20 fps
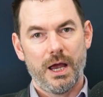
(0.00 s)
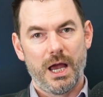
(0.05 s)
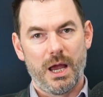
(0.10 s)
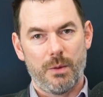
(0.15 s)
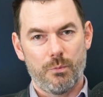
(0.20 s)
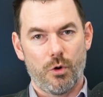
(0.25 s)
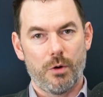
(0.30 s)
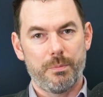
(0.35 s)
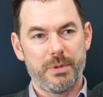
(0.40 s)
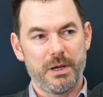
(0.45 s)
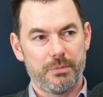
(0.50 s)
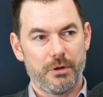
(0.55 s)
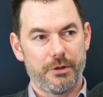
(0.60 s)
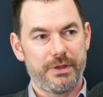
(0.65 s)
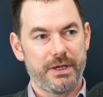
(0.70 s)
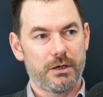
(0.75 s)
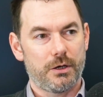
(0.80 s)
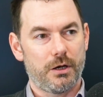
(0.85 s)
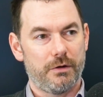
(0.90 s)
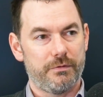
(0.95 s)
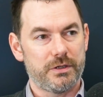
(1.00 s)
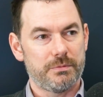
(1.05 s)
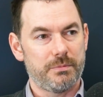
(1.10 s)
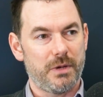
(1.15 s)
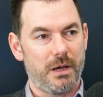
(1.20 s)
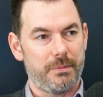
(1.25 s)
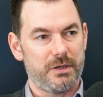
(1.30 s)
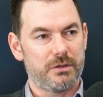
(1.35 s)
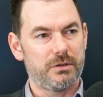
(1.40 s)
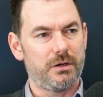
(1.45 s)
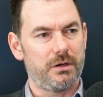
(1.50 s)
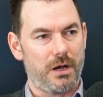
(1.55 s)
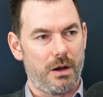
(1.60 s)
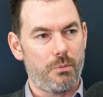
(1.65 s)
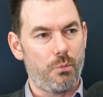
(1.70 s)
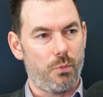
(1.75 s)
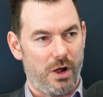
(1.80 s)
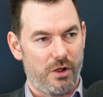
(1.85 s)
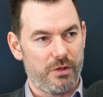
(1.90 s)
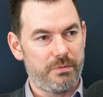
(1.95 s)
and what people think of as maybe some
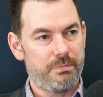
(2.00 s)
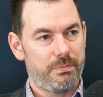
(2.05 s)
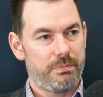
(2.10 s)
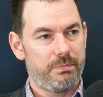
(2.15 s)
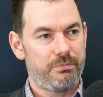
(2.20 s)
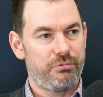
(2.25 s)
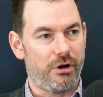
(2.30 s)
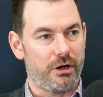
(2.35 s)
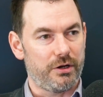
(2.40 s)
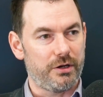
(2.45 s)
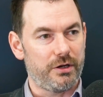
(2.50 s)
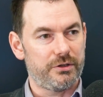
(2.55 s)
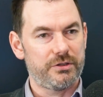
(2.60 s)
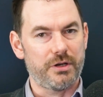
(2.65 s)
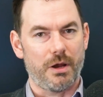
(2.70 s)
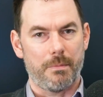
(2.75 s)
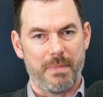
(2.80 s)
of wealth products,